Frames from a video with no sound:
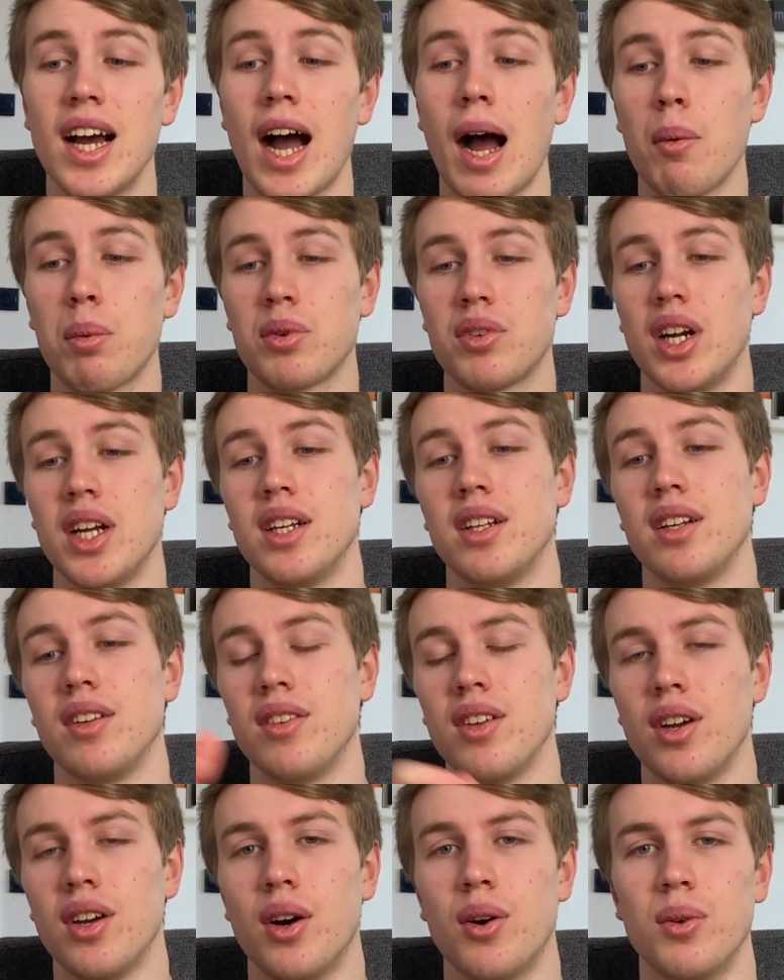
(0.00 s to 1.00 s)
upgrading
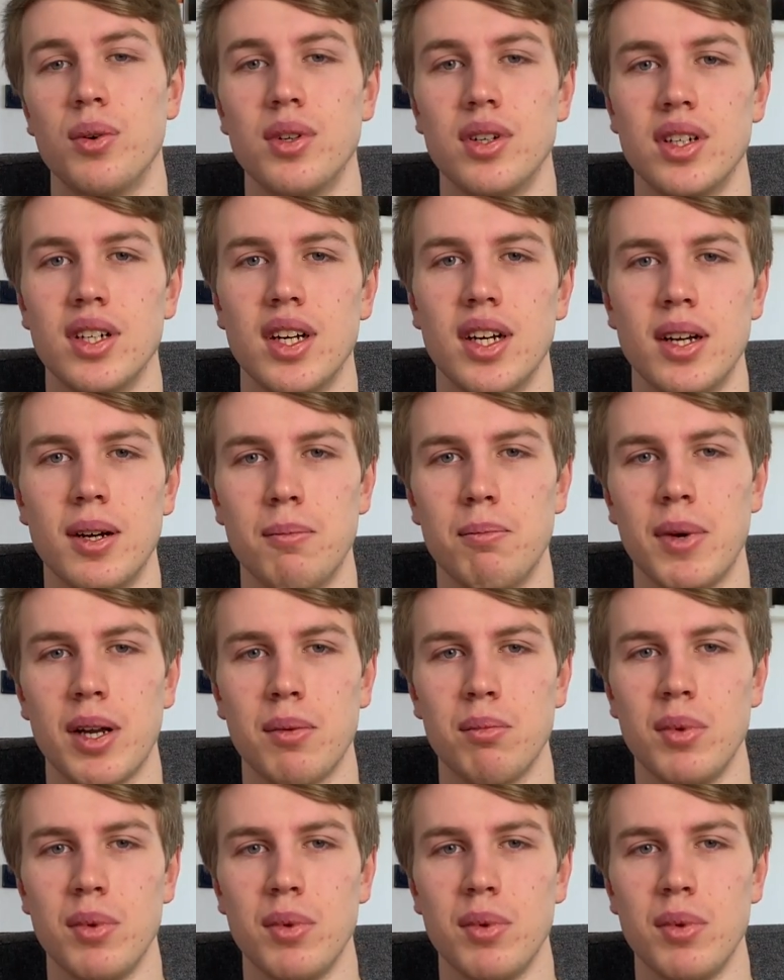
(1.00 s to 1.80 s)
the whole Mac